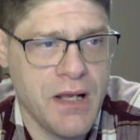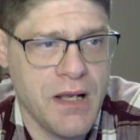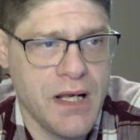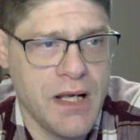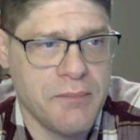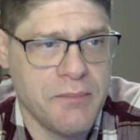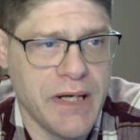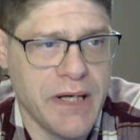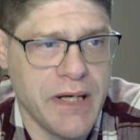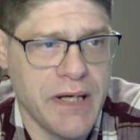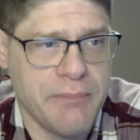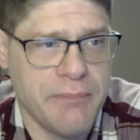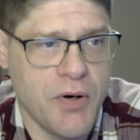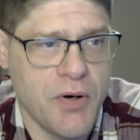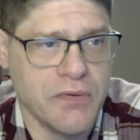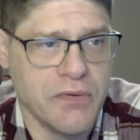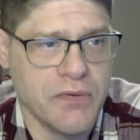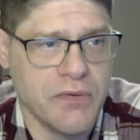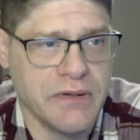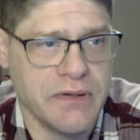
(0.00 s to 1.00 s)
My
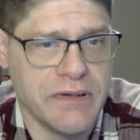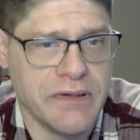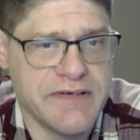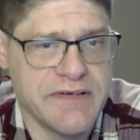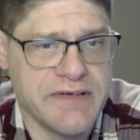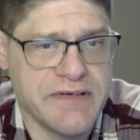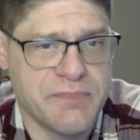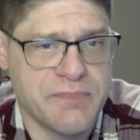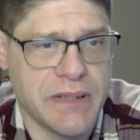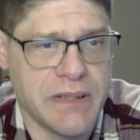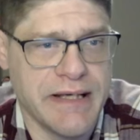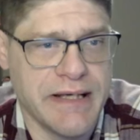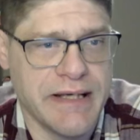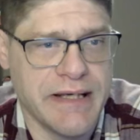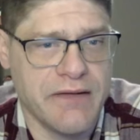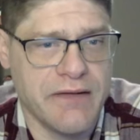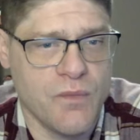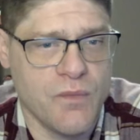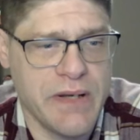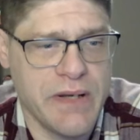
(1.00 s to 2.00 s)
opponent is playing
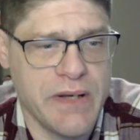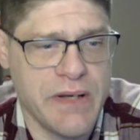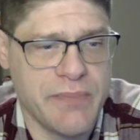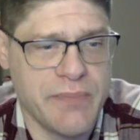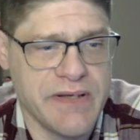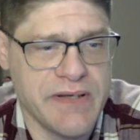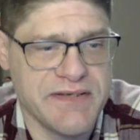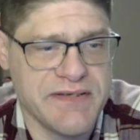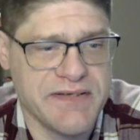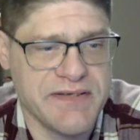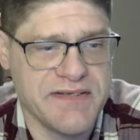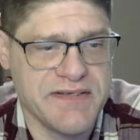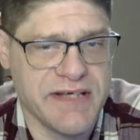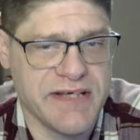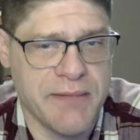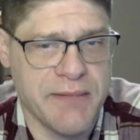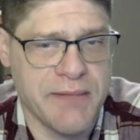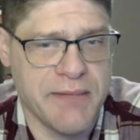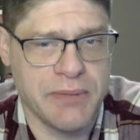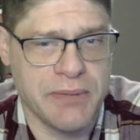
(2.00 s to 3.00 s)
the white pieces, and
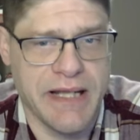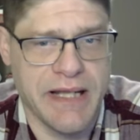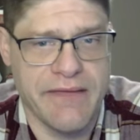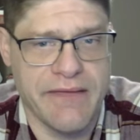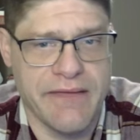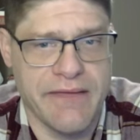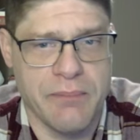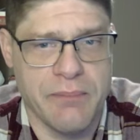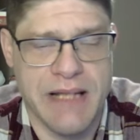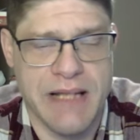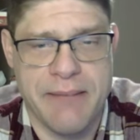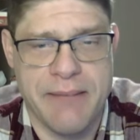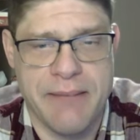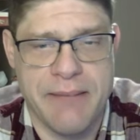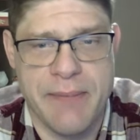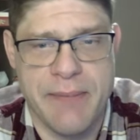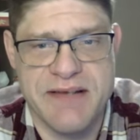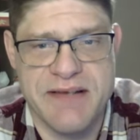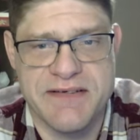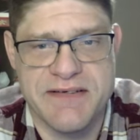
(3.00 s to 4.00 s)
I'm playing the black
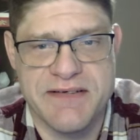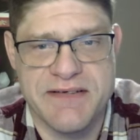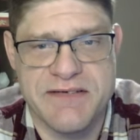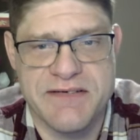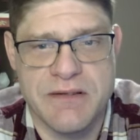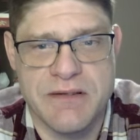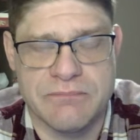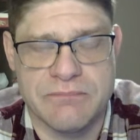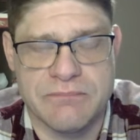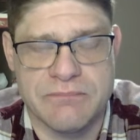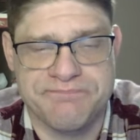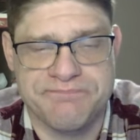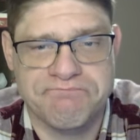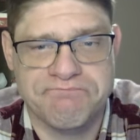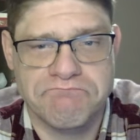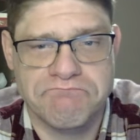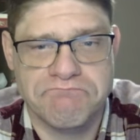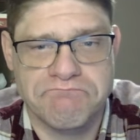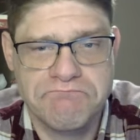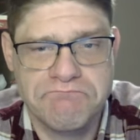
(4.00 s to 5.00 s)
pieces.
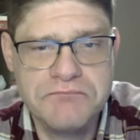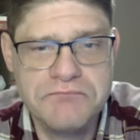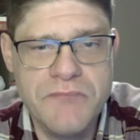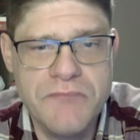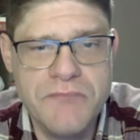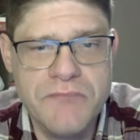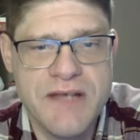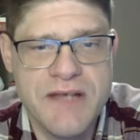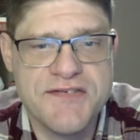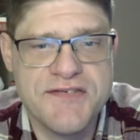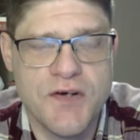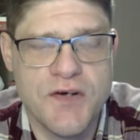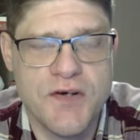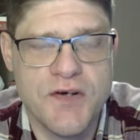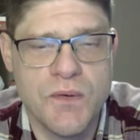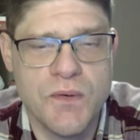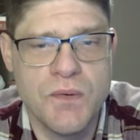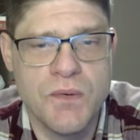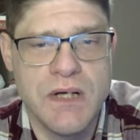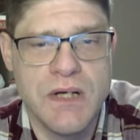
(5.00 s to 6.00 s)

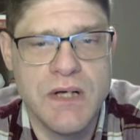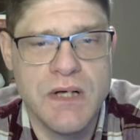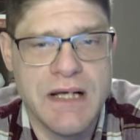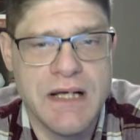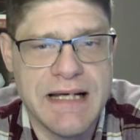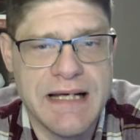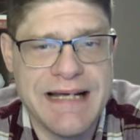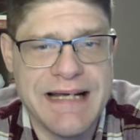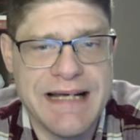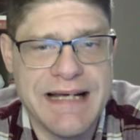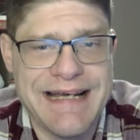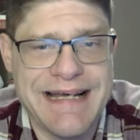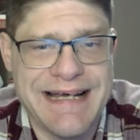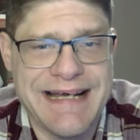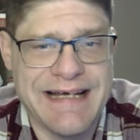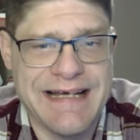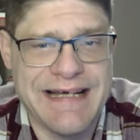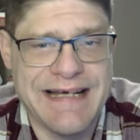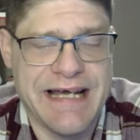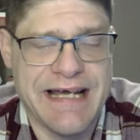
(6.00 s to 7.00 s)
So
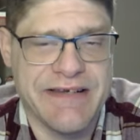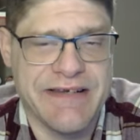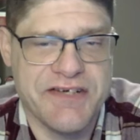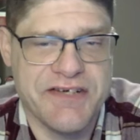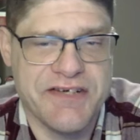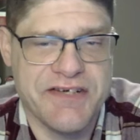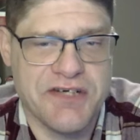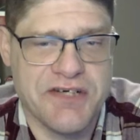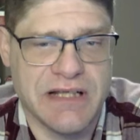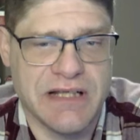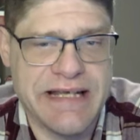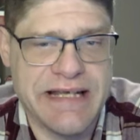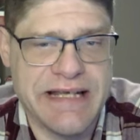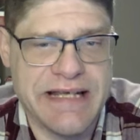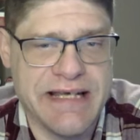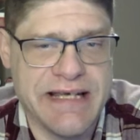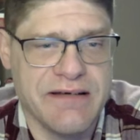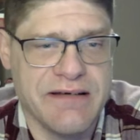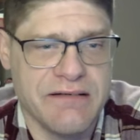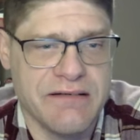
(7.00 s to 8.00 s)
uh,
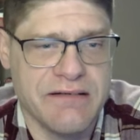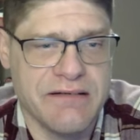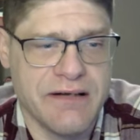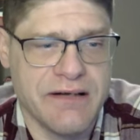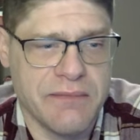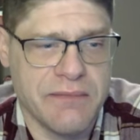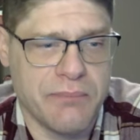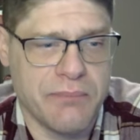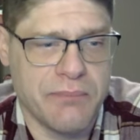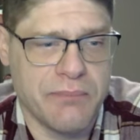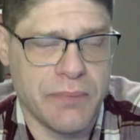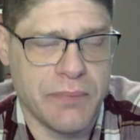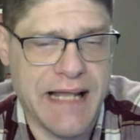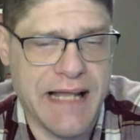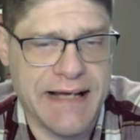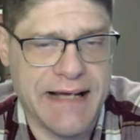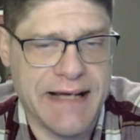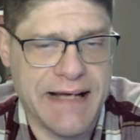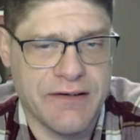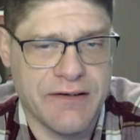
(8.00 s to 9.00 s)
initially, uh,
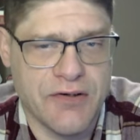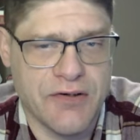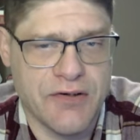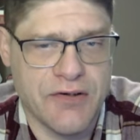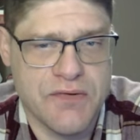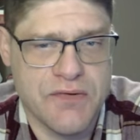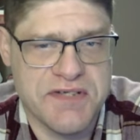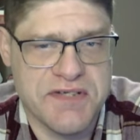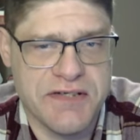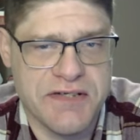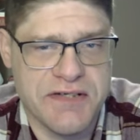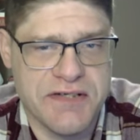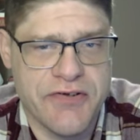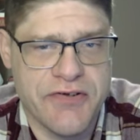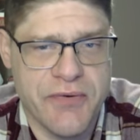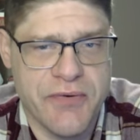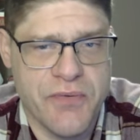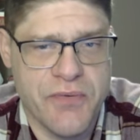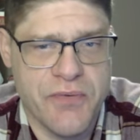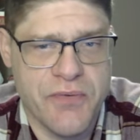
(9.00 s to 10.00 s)
black goes
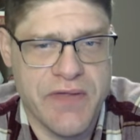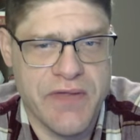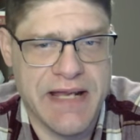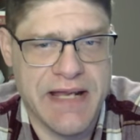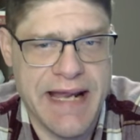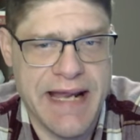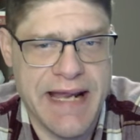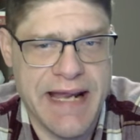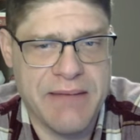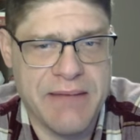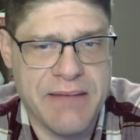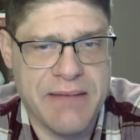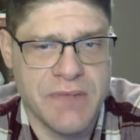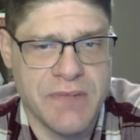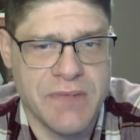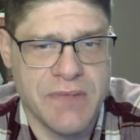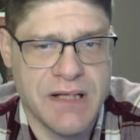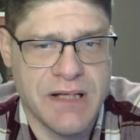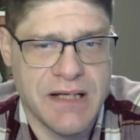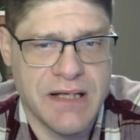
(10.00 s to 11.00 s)
into the game
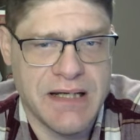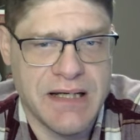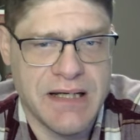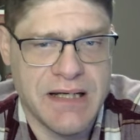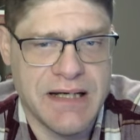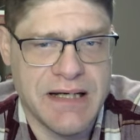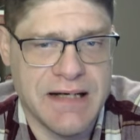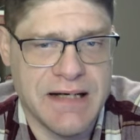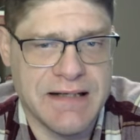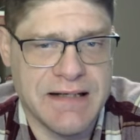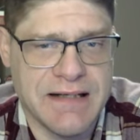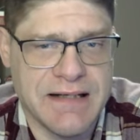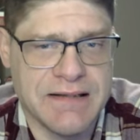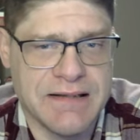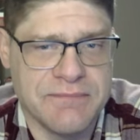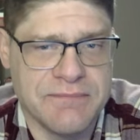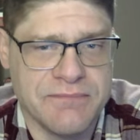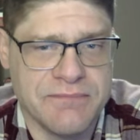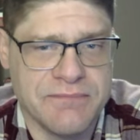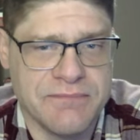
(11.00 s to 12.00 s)

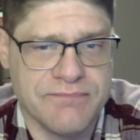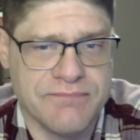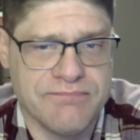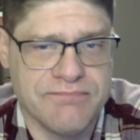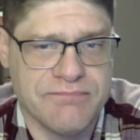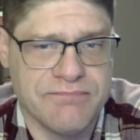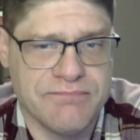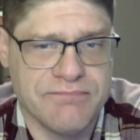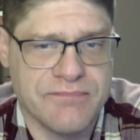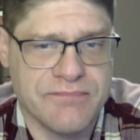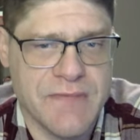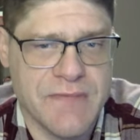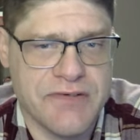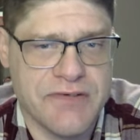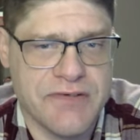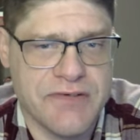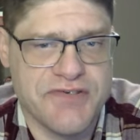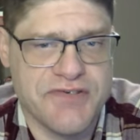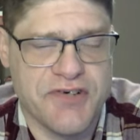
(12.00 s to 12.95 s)
um, just